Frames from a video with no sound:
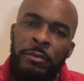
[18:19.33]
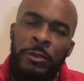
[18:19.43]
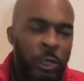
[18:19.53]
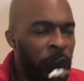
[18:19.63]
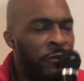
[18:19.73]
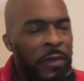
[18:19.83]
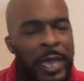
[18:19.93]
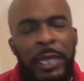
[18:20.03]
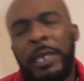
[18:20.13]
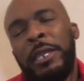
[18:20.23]
You a
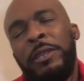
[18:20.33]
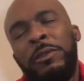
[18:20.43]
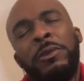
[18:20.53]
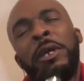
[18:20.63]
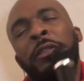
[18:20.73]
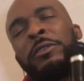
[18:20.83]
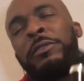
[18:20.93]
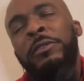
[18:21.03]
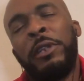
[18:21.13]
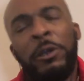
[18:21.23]
fat kid, you are the
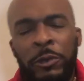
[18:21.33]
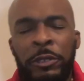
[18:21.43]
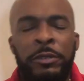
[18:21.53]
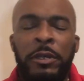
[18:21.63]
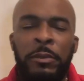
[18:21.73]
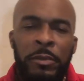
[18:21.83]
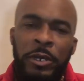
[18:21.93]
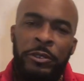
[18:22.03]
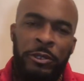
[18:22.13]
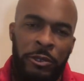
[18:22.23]
slowest
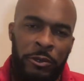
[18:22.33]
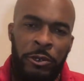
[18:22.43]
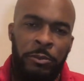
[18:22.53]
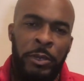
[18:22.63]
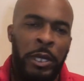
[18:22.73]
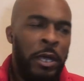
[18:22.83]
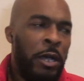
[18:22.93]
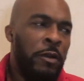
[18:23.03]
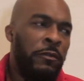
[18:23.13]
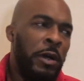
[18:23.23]
amongst the group
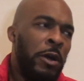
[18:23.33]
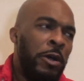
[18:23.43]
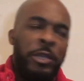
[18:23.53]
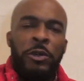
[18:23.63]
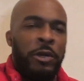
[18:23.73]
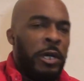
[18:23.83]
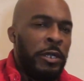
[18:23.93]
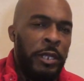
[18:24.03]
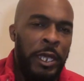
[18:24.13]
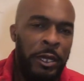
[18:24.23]
of all your
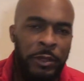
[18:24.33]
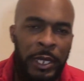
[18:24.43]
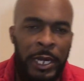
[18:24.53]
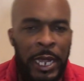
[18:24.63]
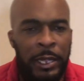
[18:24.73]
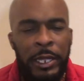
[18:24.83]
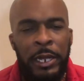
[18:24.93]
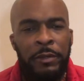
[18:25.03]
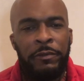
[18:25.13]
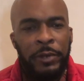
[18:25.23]
other healthy and
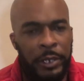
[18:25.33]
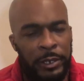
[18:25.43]
athletic friends.